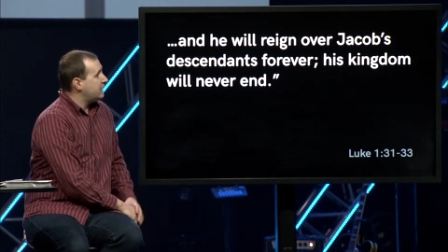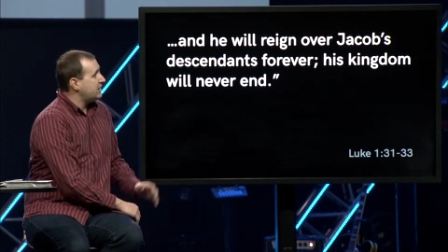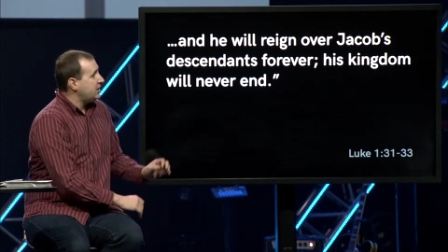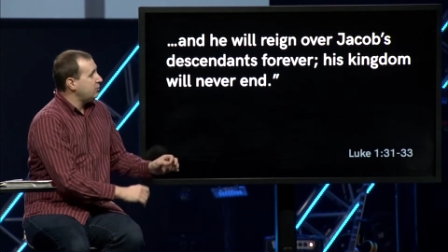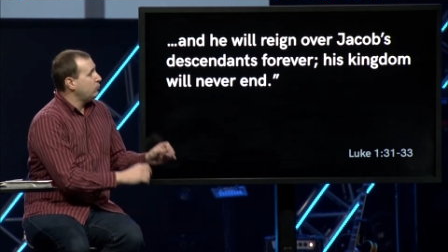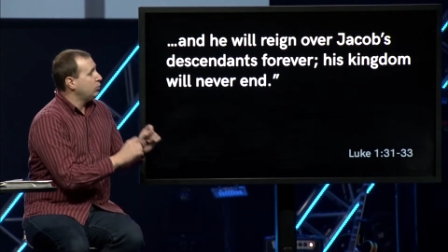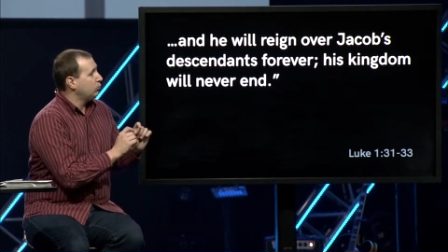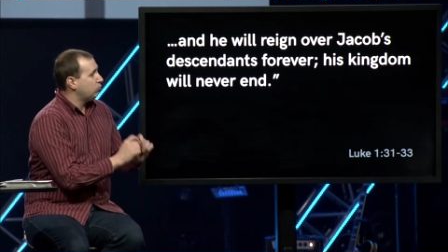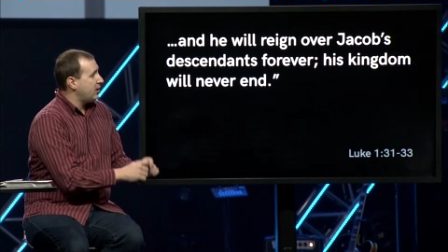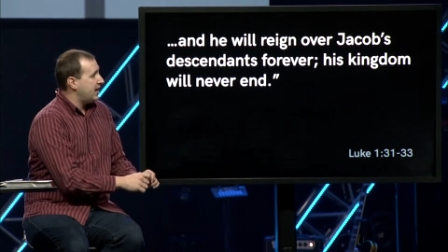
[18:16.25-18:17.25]
and he will
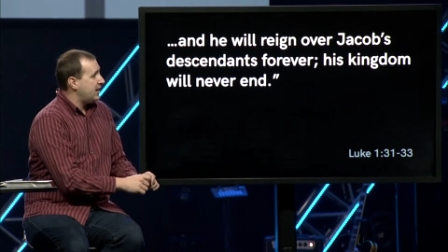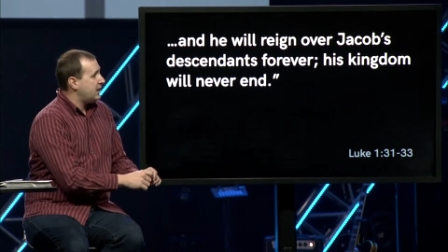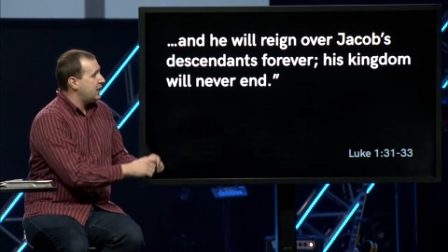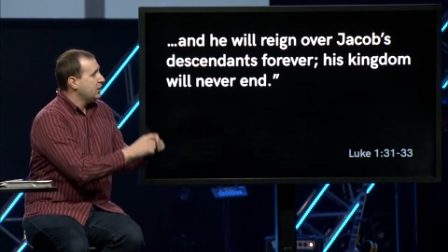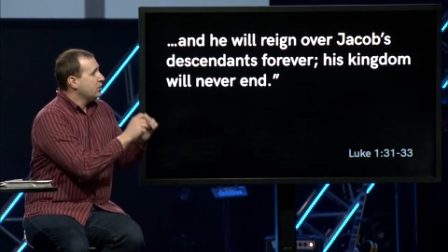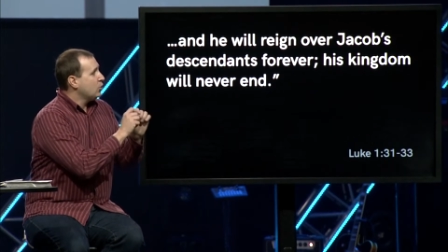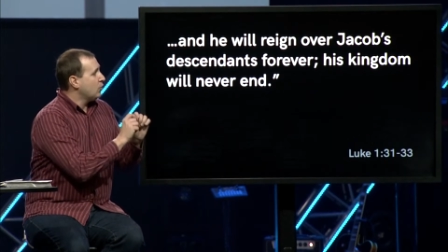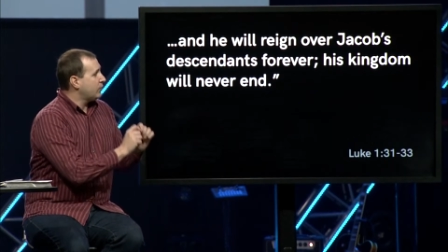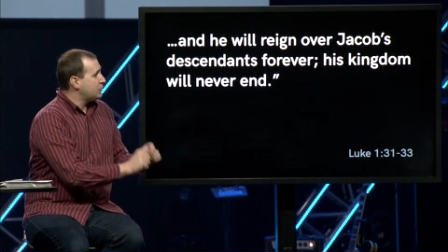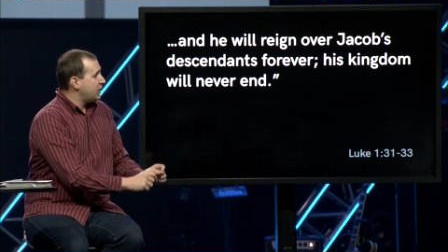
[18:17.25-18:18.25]
reign
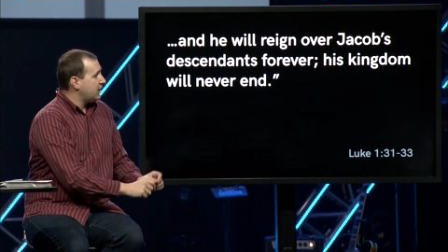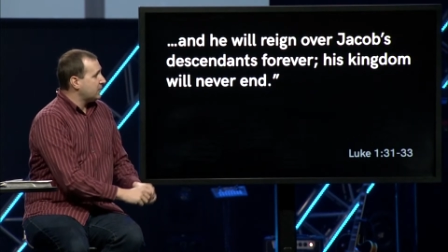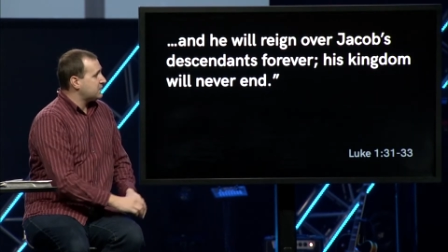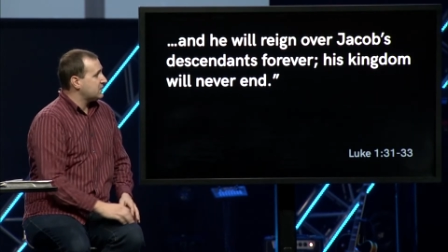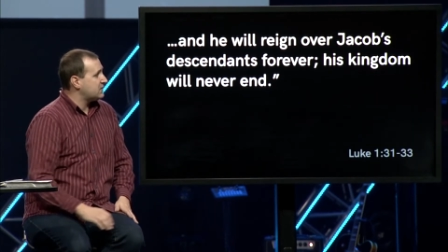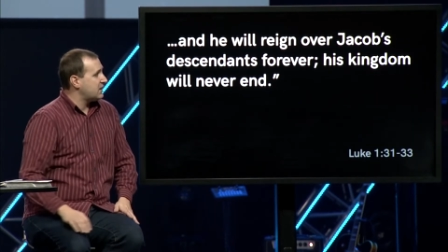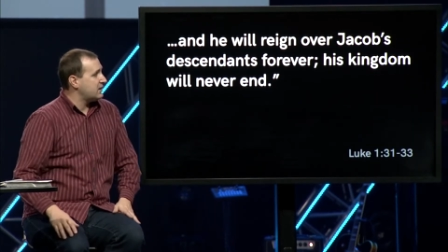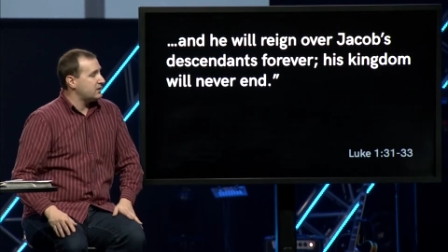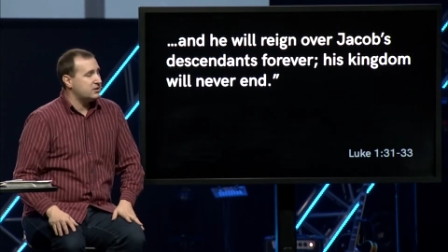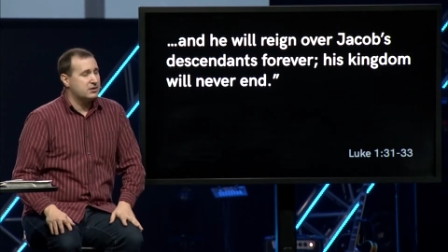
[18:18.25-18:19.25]
over Jacob's
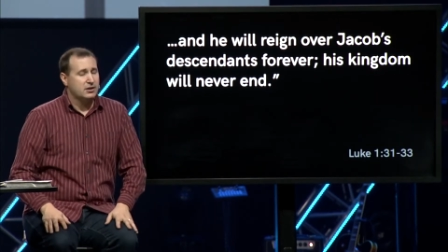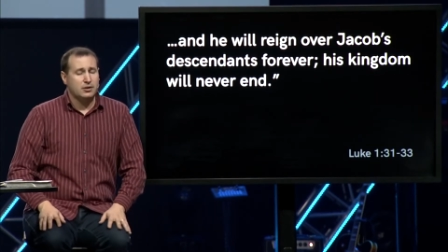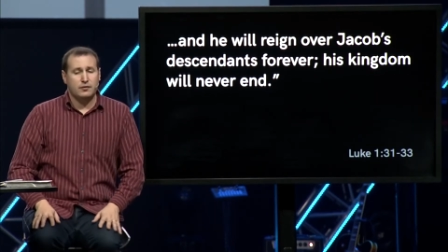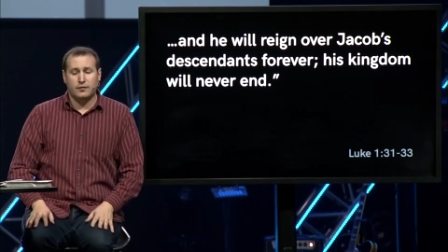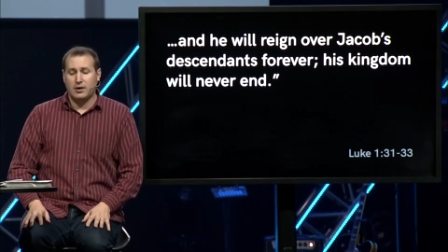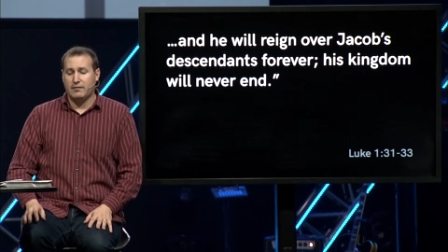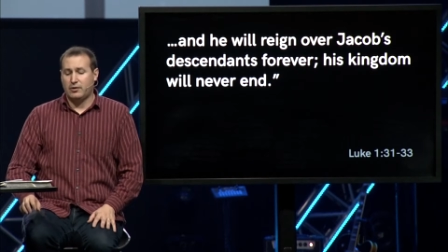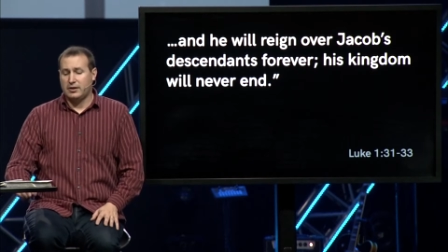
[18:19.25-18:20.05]
descendants forever.